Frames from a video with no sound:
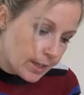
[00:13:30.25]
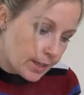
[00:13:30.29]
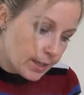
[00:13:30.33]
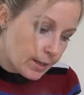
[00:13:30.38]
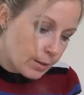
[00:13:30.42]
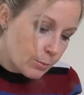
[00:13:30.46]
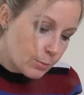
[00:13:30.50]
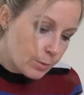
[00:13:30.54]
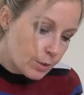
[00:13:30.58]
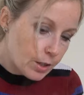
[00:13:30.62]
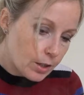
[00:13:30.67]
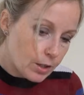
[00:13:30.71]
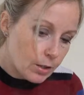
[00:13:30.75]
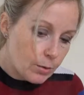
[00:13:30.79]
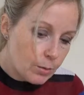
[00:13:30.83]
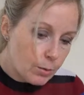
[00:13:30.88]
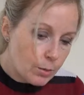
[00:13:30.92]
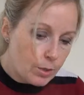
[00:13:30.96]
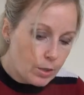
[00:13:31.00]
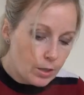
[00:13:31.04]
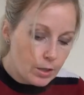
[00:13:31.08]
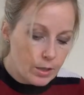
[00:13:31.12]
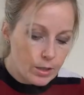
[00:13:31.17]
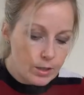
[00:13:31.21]
there we go.
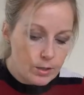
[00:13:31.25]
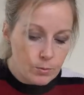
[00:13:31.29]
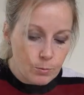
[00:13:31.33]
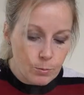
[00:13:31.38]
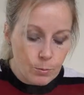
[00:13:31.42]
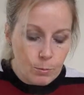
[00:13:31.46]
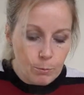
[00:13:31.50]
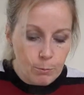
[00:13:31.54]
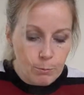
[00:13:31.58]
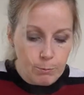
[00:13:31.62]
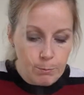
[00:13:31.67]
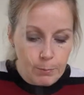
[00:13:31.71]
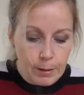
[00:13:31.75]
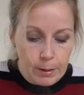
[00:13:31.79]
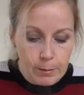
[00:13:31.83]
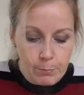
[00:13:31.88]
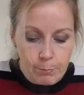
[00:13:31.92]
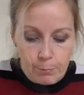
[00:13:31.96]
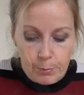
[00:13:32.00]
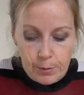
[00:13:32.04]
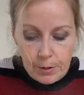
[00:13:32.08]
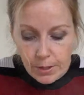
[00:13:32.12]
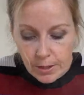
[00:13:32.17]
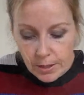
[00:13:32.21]
That's one
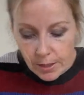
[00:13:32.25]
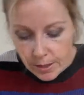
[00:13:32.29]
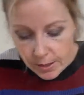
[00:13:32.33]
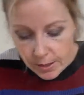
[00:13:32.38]
bad boy